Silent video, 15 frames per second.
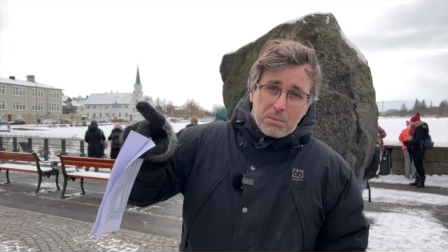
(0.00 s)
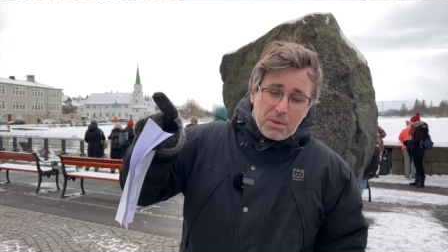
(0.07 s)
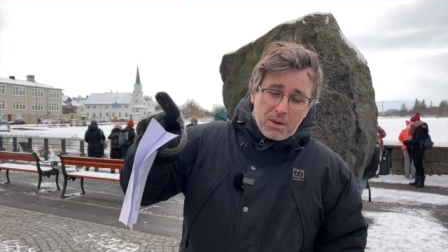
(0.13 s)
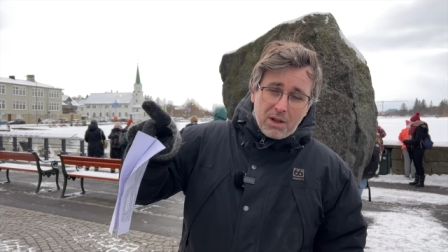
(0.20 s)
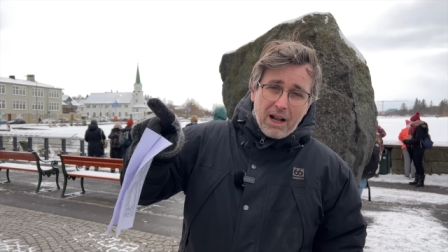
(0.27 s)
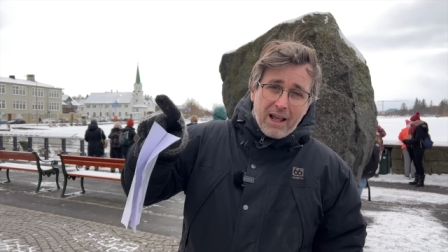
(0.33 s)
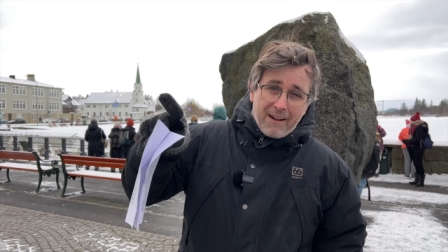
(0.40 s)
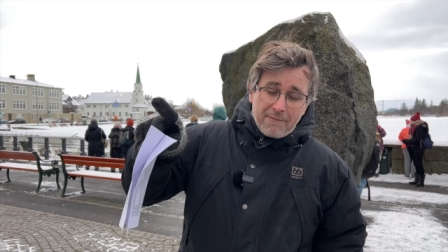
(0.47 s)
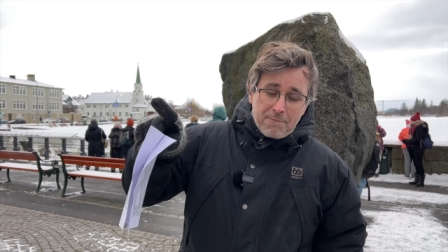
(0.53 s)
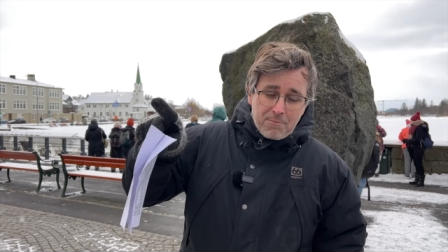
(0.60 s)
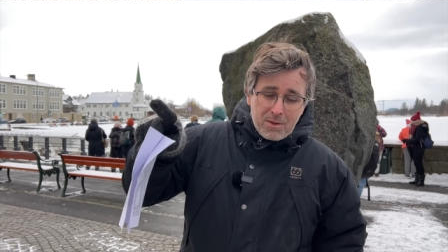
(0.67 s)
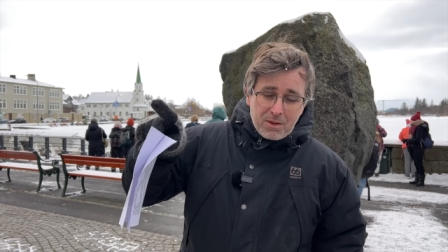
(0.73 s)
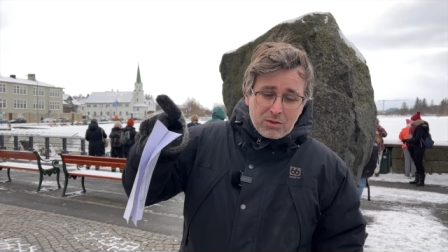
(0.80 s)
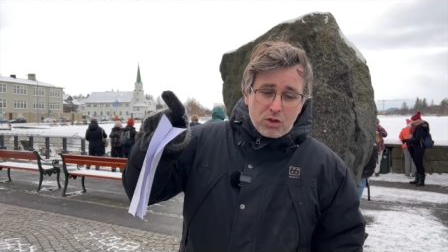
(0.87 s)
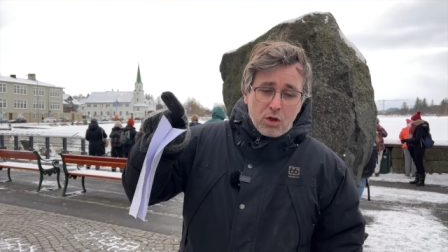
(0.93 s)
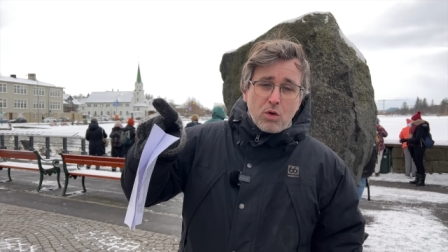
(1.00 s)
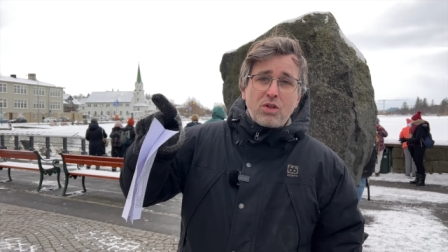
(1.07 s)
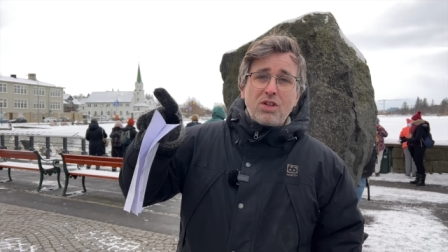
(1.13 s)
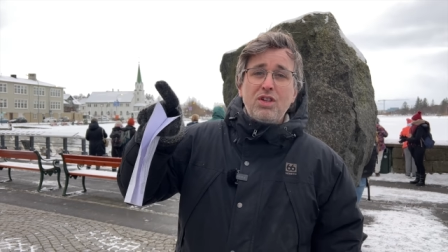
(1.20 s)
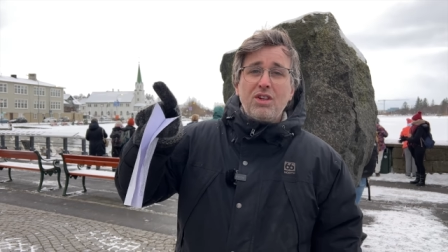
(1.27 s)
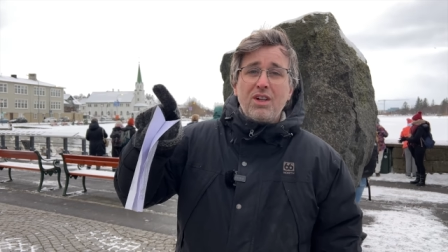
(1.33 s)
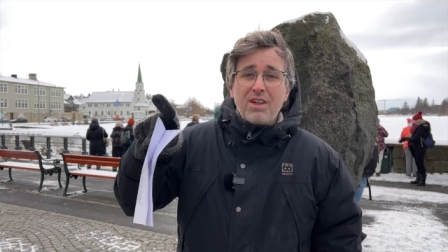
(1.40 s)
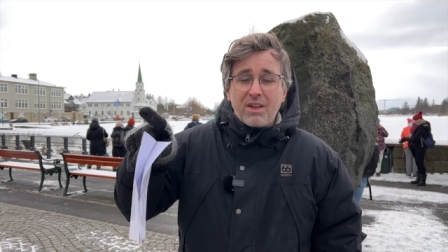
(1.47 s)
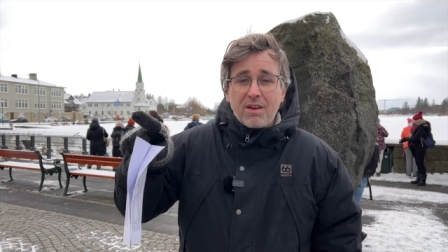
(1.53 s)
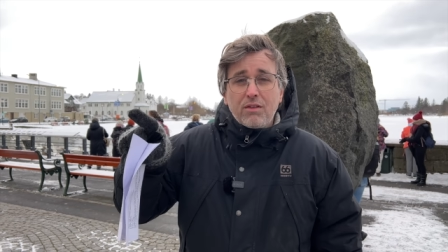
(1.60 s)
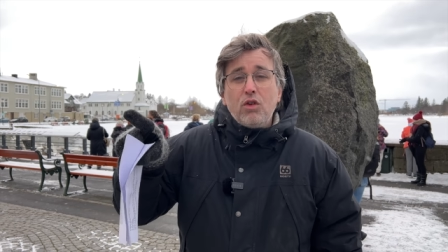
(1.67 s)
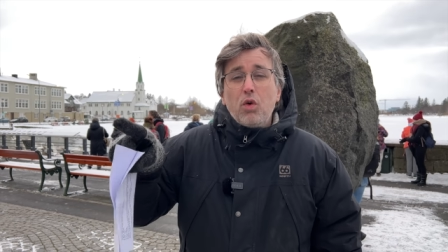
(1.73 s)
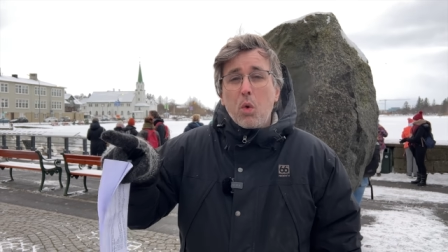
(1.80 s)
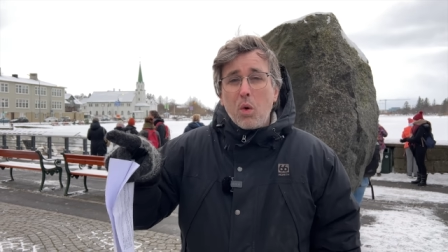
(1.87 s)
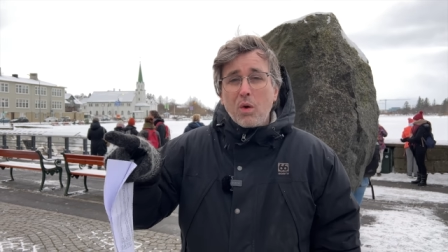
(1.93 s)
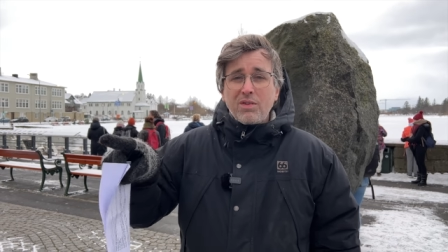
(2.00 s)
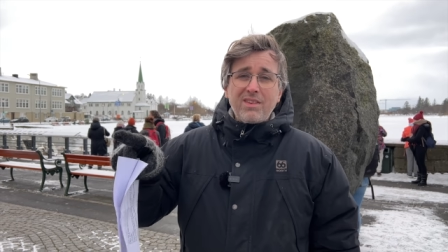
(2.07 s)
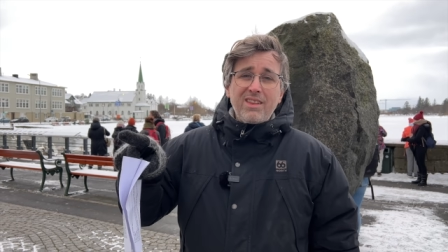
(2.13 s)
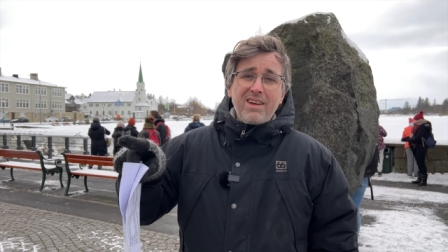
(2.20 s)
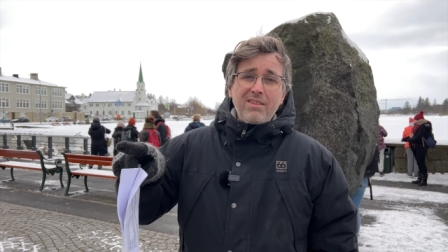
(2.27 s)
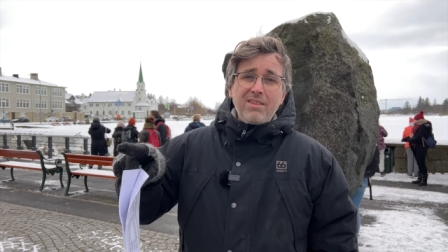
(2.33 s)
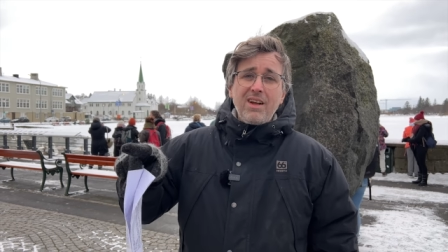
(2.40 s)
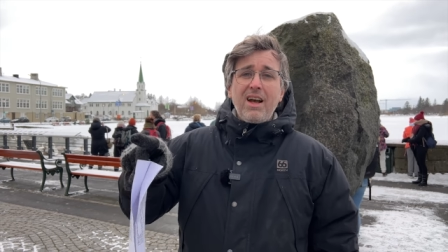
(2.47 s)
like choose uh, tours there,